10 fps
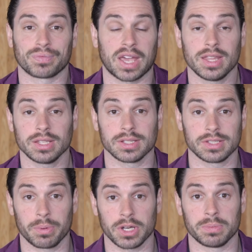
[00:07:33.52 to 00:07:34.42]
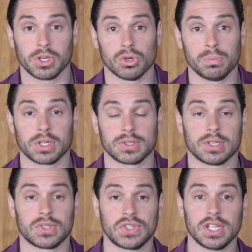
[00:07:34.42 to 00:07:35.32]
And that doesn't surprise me at all because
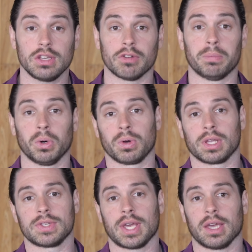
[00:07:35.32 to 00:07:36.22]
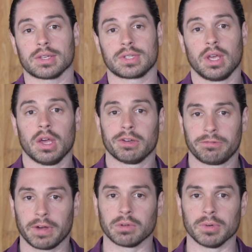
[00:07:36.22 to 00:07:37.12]
in a sea of boring text,
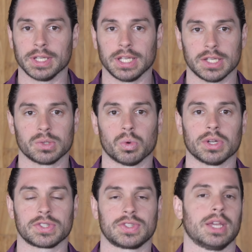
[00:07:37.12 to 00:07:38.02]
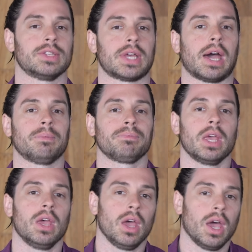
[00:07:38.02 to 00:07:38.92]
fun really is what stands out.
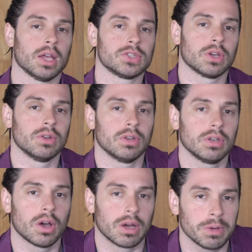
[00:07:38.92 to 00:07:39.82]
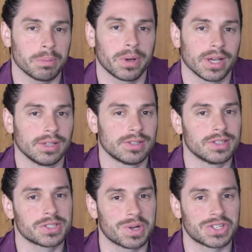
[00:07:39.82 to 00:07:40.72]
And so, no, I'm not buying into
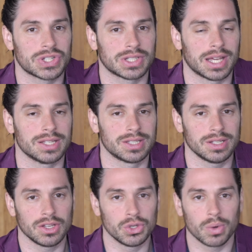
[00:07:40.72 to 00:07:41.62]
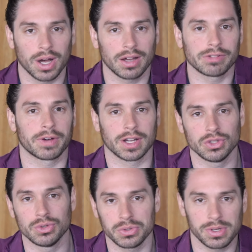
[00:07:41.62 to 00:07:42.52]
this question, Lacey. You are
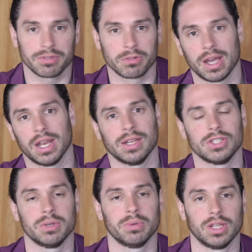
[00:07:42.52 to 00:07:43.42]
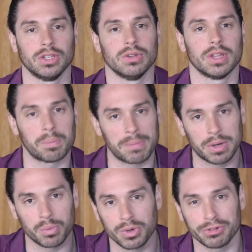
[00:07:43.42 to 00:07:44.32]
fun. You do have great energy within you that
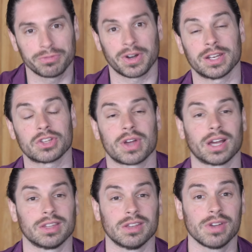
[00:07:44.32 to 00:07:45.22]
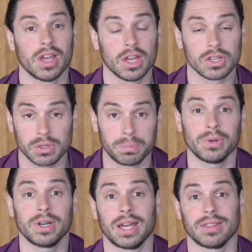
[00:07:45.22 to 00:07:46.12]
men will find attractive. So
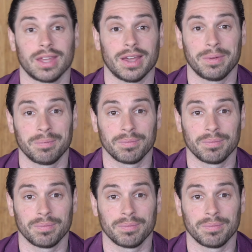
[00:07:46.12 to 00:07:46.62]
put it out there.